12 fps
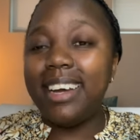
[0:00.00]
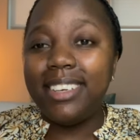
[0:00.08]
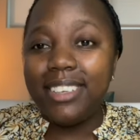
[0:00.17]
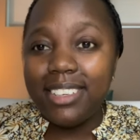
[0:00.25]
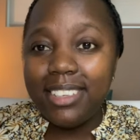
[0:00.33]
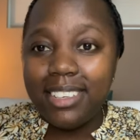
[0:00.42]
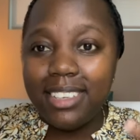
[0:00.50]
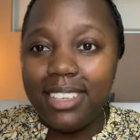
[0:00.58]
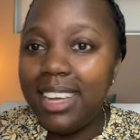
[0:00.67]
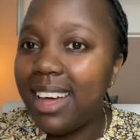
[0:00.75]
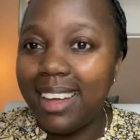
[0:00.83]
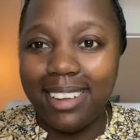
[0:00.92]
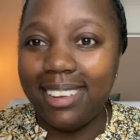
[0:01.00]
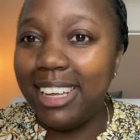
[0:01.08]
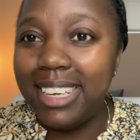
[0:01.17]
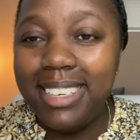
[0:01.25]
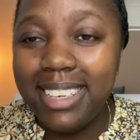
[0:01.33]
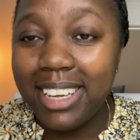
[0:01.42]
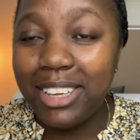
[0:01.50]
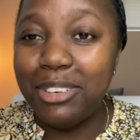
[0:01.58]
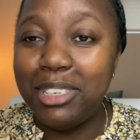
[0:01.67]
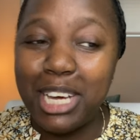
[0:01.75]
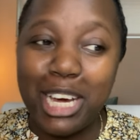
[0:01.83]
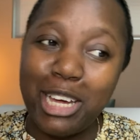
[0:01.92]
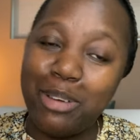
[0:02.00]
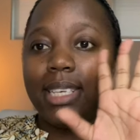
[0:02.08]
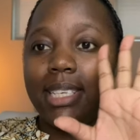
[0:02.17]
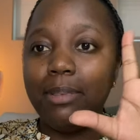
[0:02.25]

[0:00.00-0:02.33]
And just, yeah, take your time.